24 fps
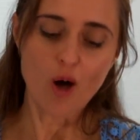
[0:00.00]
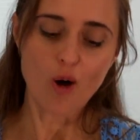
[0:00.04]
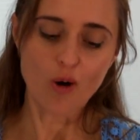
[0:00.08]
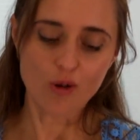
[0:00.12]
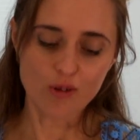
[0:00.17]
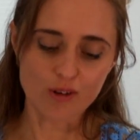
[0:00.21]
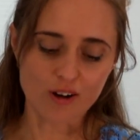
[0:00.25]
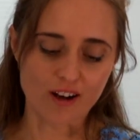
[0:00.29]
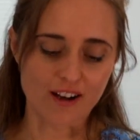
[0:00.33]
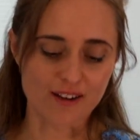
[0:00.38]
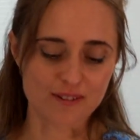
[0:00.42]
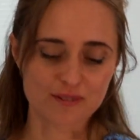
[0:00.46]

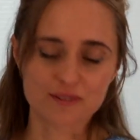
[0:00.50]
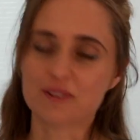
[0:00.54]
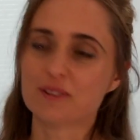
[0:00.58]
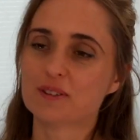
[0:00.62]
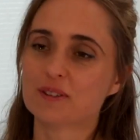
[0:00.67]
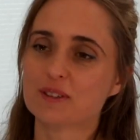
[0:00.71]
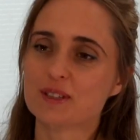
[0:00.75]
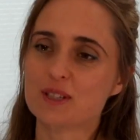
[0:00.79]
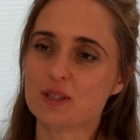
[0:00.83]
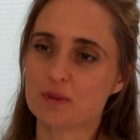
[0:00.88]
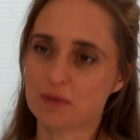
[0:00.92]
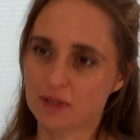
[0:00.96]
All right.
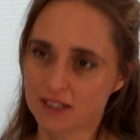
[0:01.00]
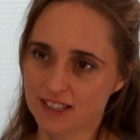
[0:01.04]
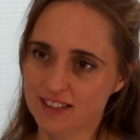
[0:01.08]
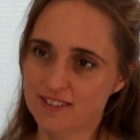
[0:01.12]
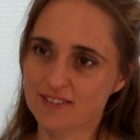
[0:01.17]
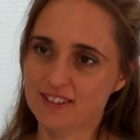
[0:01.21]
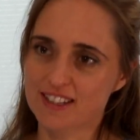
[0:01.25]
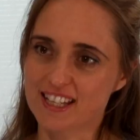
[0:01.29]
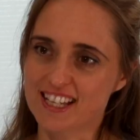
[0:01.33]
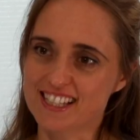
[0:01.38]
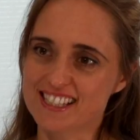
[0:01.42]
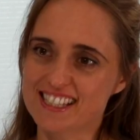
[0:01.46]
Well, should we
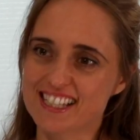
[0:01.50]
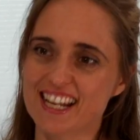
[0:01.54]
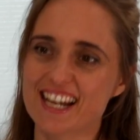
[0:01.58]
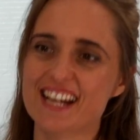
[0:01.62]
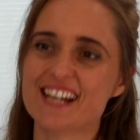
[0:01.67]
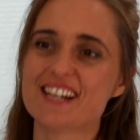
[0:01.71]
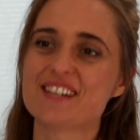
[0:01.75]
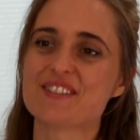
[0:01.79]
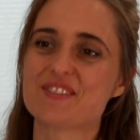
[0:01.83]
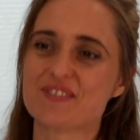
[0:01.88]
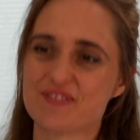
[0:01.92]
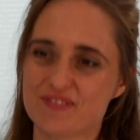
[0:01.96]
leave it there
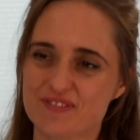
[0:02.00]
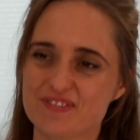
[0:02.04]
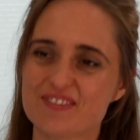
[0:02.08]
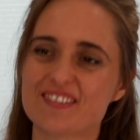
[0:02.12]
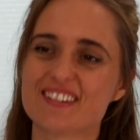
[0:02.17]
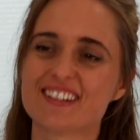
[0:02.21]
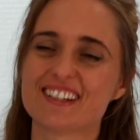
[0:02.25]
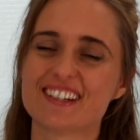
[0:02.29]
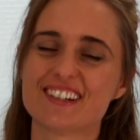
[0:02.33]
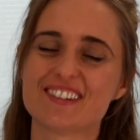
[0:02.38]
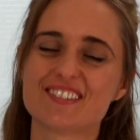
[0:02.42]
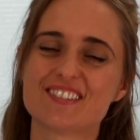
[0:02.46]
today? Yeah.
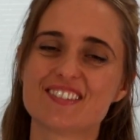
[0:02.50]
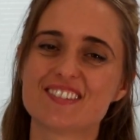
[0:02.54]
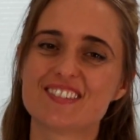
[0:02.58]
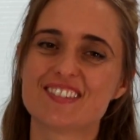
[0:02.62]
Yeah.